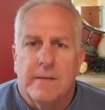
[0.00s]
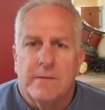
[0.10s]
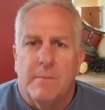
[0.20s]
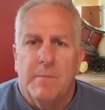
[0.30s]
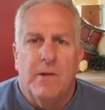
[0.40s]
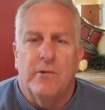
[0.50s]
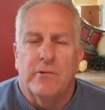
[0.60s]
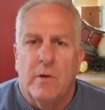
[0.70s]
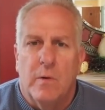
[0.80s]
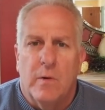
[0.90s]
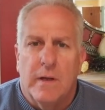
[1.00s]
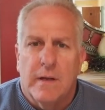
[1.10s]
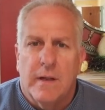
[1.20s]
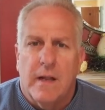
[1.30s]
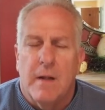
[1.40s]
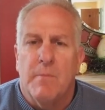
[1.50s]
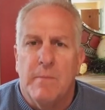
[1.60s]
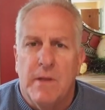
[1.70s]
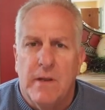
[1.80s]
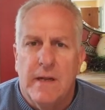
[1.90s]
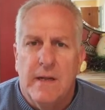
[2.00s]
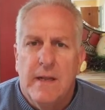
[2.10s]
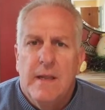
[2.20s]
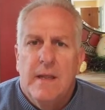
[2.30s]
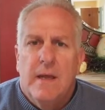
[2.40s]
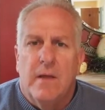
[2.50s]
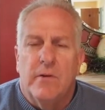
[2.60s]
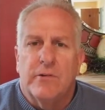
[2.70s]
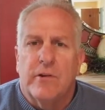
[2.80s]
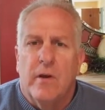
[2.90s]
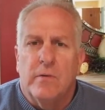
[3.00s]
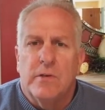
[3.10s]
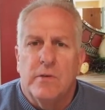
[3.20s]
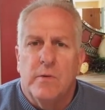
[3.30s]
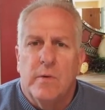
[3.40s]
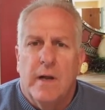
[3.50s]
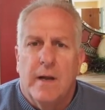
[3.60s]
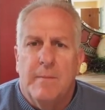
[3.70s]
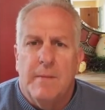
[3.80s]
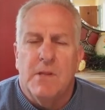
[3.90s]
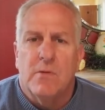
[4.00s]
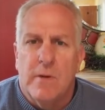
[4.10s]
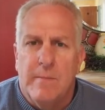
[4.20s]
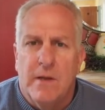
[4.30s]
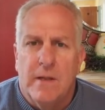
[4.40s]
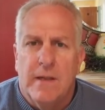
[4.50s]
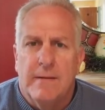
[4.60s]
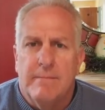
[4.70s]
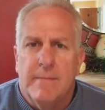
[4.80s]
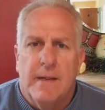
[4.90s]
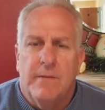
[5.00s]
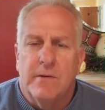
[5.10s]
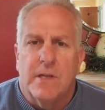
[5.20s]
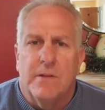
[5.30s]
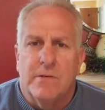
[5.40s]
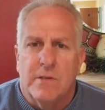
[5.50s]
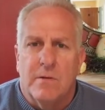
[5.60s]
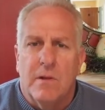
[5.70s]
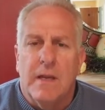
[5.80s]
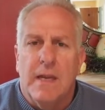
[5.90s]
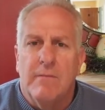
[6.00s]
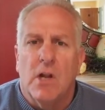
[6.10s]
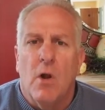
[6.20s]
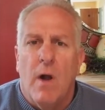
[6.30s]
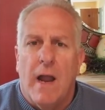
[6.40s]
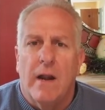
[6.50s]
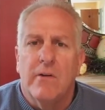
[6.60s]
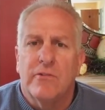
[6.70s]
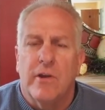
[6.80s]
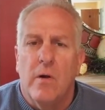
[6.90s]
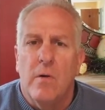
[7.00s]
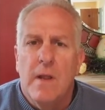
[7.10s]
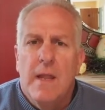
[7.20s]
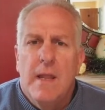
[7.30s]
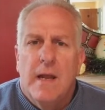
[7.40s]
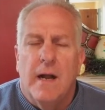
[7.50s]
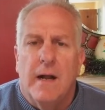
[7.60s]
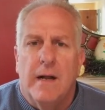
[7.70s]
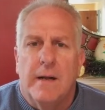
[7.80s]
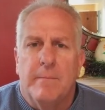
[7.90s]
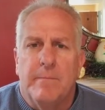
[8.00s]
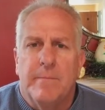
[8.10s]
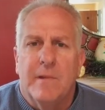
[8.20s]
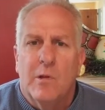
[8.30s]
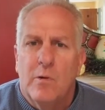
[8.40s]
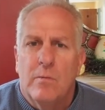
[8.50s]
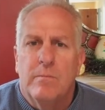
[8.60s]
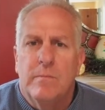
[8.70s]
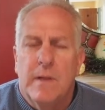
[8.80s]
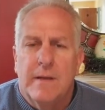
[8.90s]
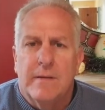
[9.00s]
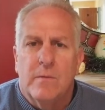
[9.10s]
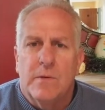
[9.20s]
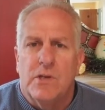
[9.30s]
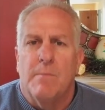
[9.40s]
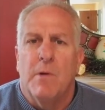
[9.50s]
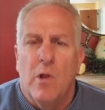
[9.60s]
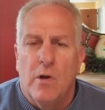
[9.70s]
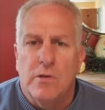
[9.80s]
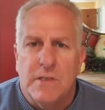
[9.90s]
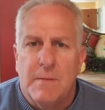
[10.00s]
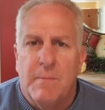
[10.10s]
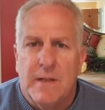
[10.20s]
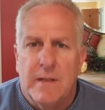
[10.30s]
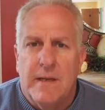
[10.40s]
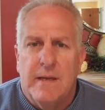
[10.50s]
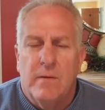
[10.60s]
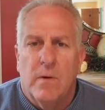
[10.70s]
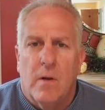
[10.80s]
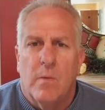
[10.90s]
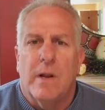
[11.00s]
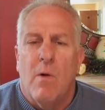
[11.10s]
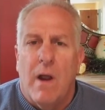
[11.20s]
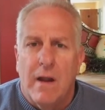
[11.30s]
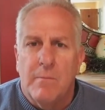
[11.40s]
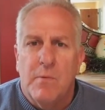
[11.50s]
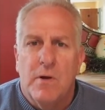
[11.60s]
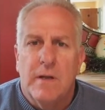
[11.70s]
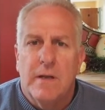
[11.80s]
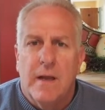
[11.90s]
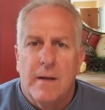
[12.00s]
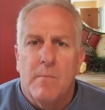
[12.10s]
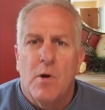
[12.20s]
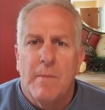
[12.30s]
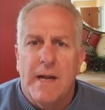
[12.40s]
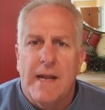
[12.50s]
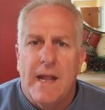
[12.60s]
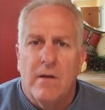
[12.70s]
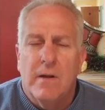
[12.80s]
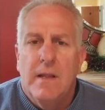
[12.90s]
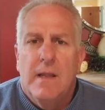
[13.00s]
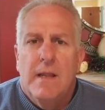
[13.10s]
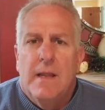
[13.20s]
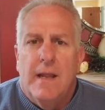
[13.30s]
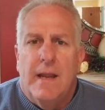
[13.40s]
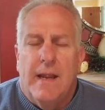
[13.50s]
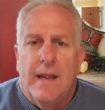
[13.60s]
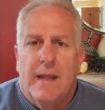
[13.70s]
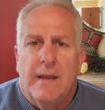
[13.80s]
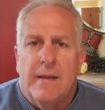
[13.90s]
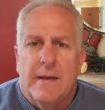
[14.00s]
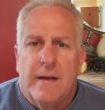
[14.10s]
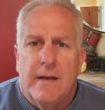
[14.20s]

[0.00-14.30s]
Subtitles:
Some lenders go to a couple million, others go to maybe 3 million, and there's others that will even go higher. So with jumbo loans, you typically are required to put more money down, and